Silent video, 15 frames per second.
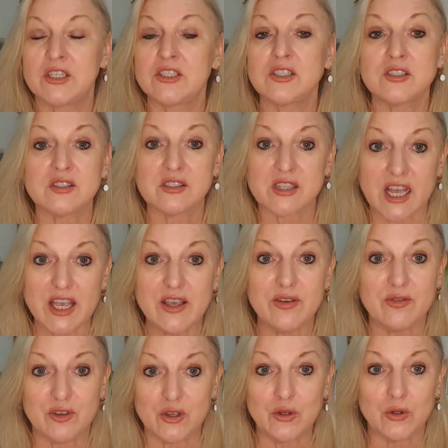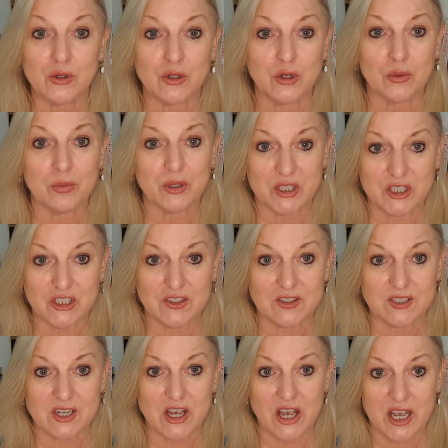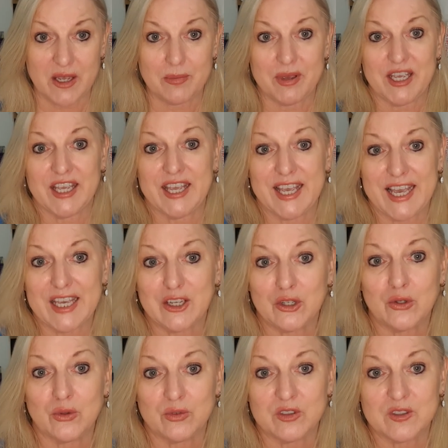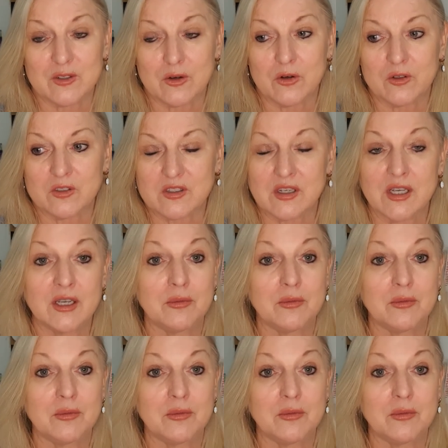to save you your precious time and get you results.